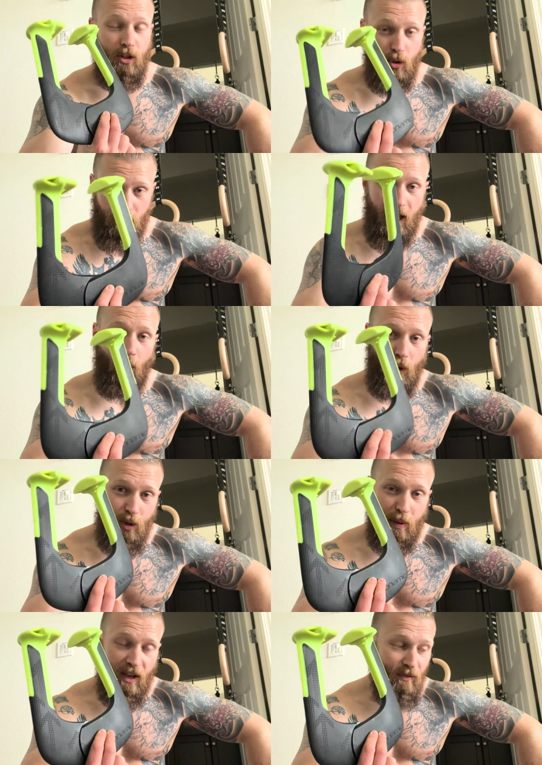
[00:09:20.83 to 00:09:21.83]
you get what
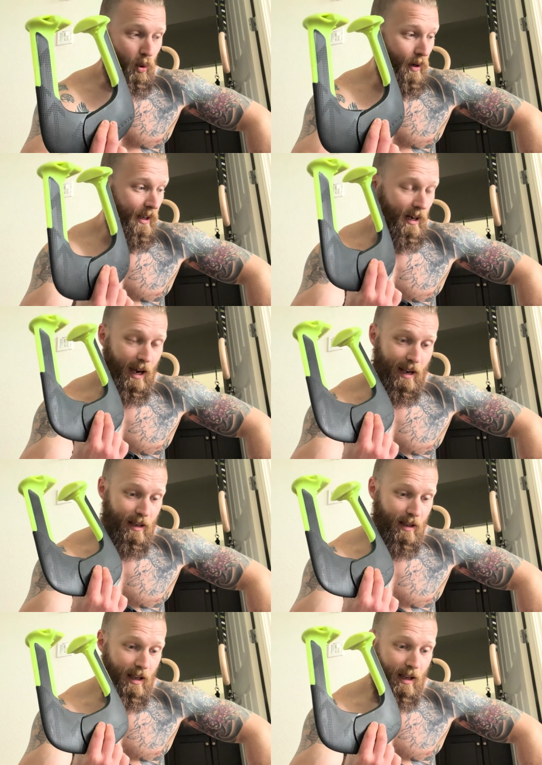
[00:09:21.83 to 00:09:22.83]
you pay for. And
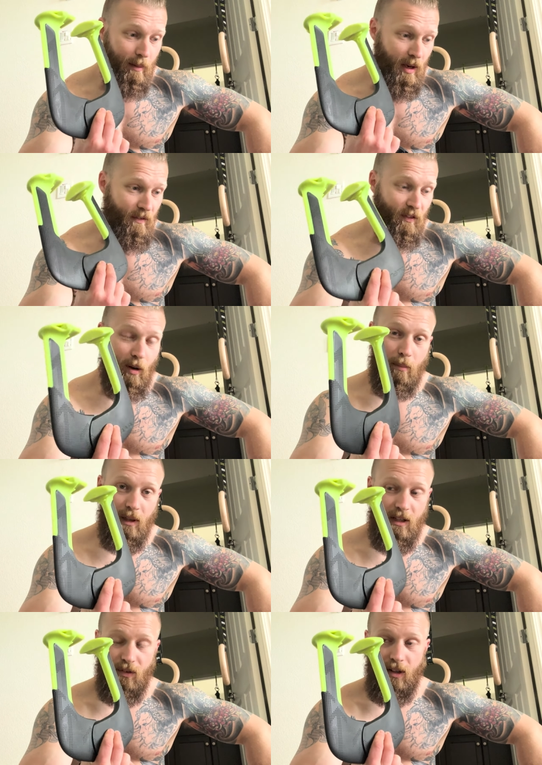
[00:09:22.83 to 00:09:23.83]
I am a firm
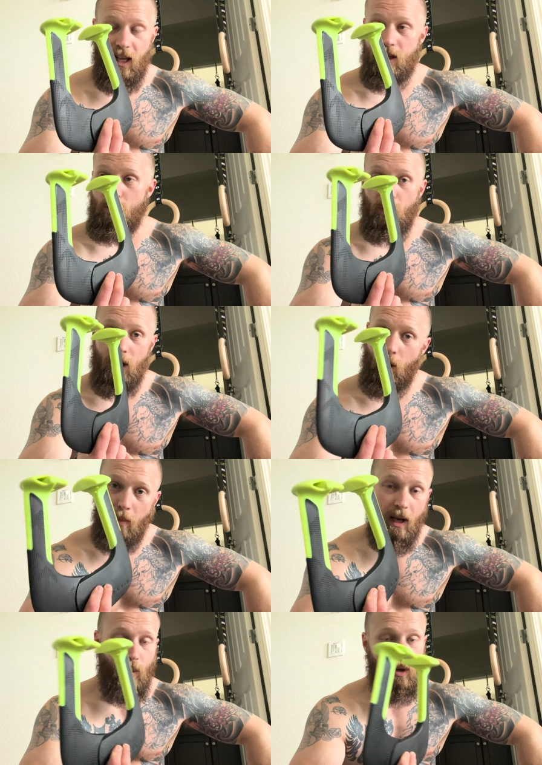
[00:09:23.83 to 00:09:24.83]
believer in that. You wanna go
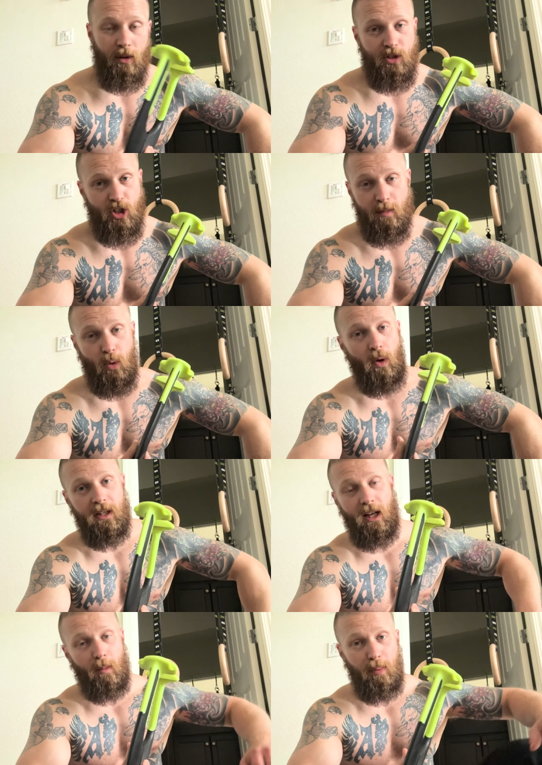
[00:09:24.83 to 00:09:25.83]
buy one of those cheap
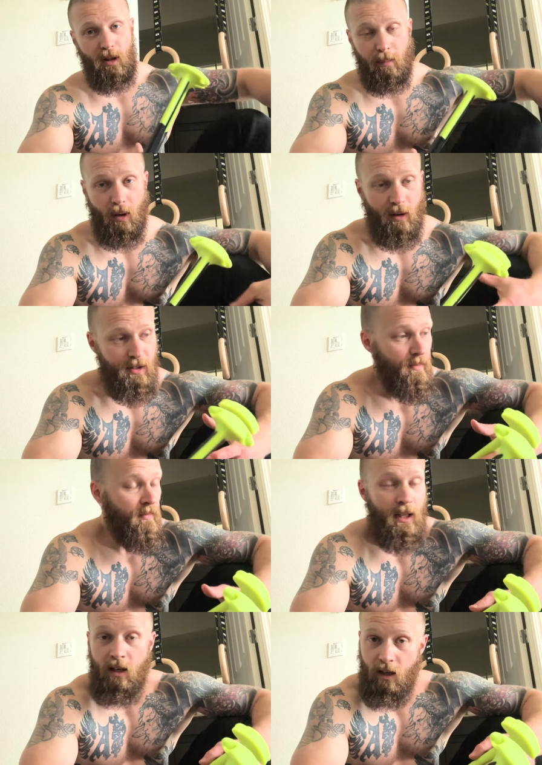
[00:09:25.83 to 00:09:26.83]
$20 pull-up bars,
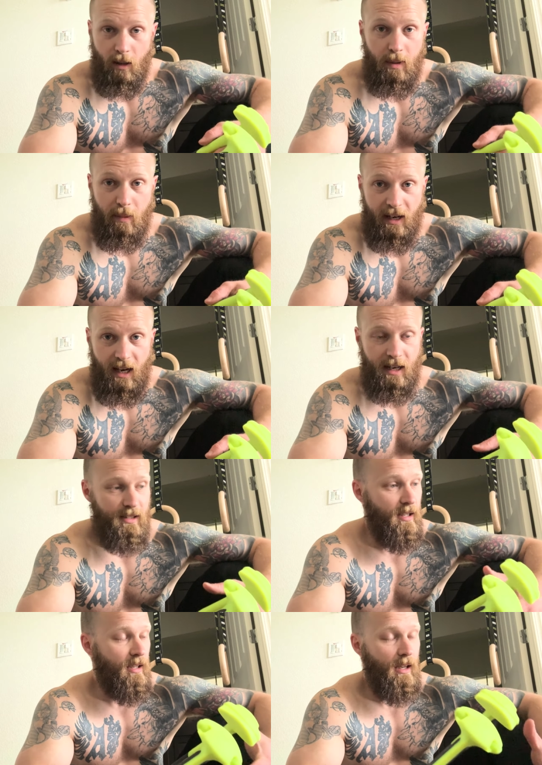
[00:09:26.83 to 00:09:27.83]
be my
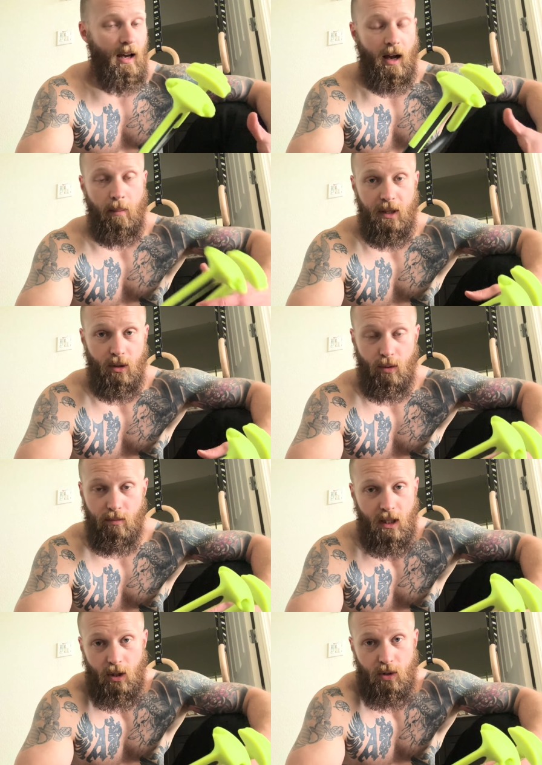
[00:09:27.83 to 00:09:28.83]
guest. Um, it'll,
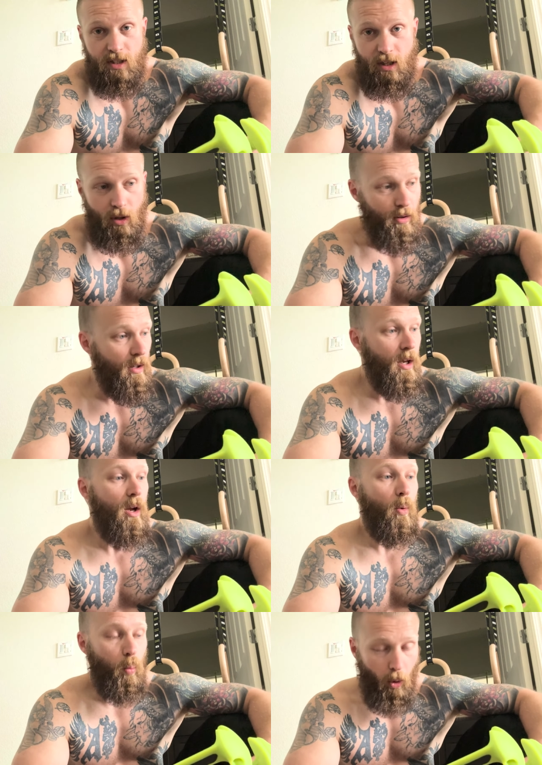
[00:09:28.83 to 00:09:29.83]
it'll still
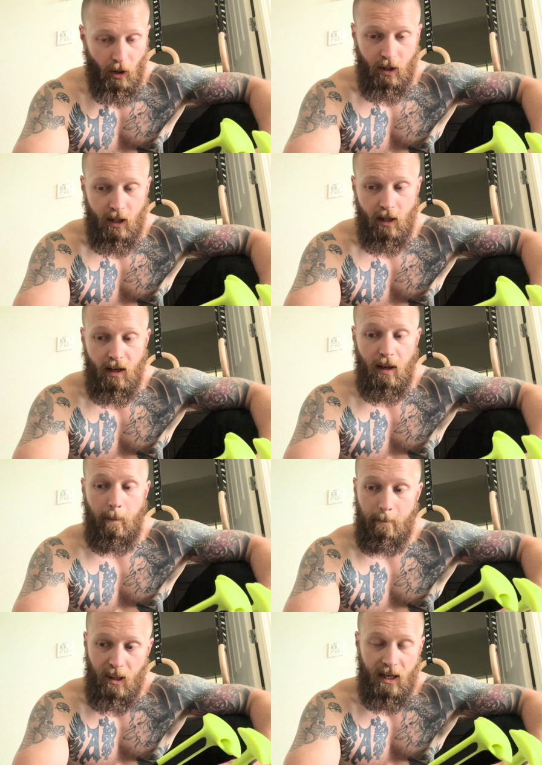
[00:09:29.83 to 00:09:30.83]
work,
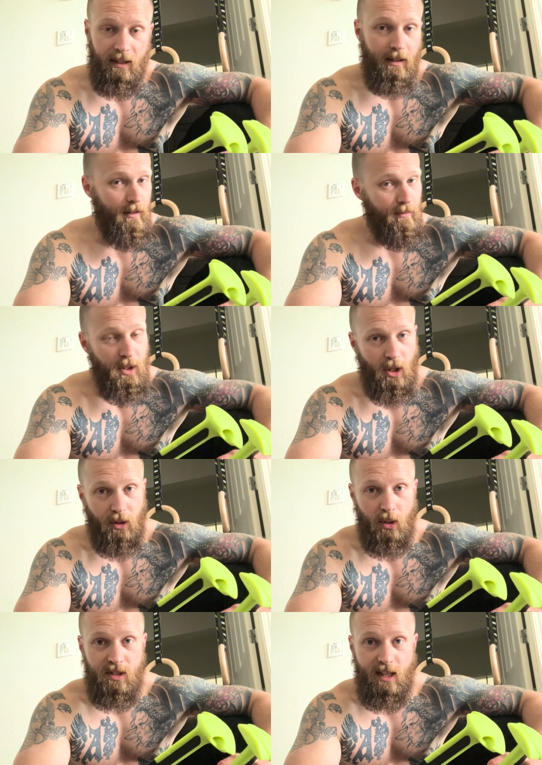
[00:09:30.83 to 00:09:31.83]
but you know,
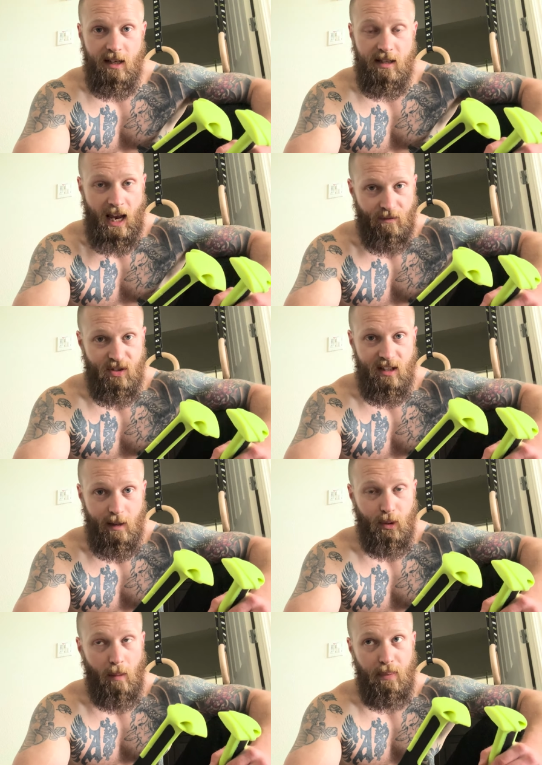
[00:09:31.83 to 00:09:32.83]
those things have
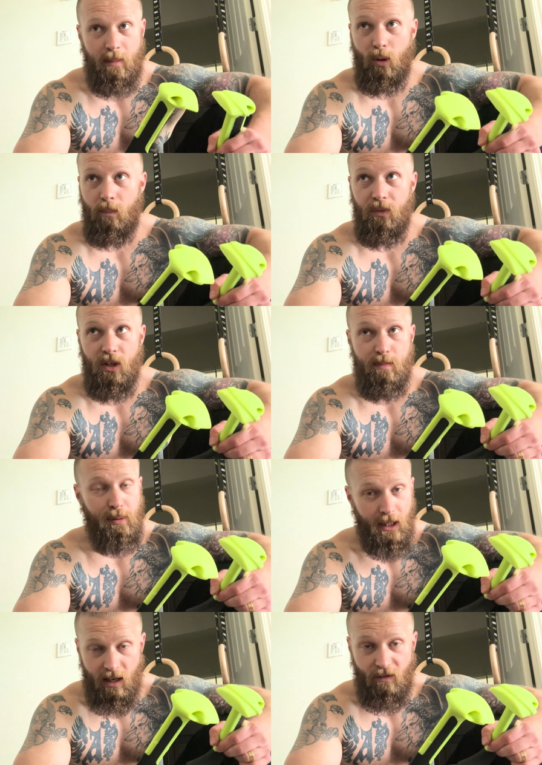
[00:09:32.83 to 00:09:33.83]
slipped on people. There's
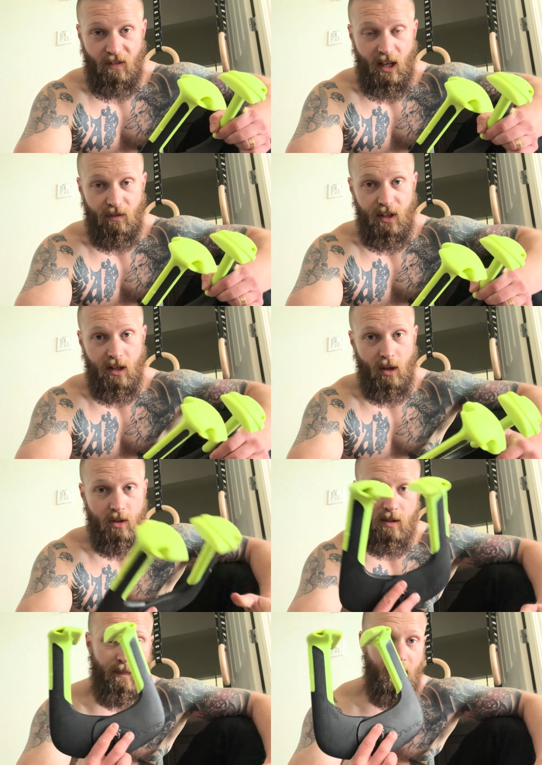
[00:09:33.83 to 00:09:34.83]
plenty of fail
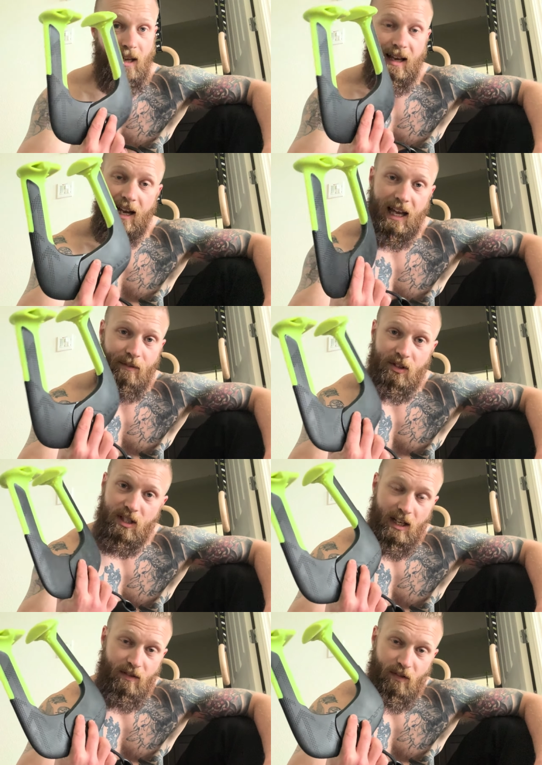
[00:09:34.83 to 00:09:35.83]
videos. I haven't
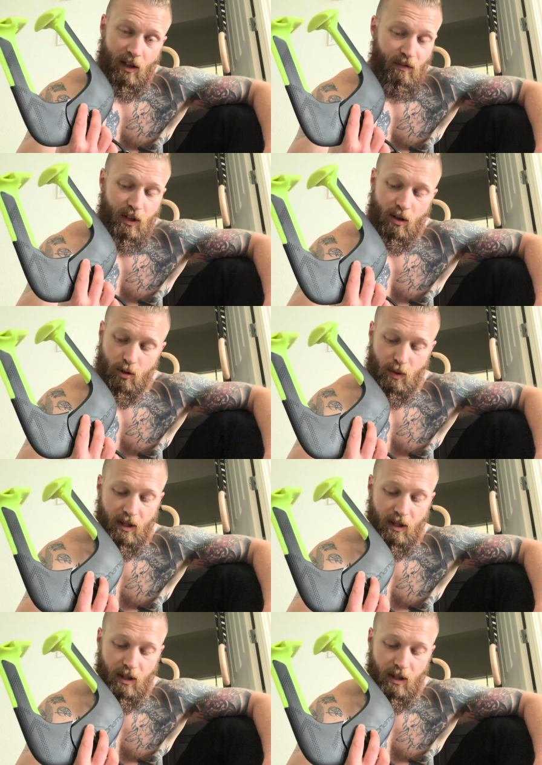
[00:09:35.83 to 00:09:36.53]
seen any fail videos with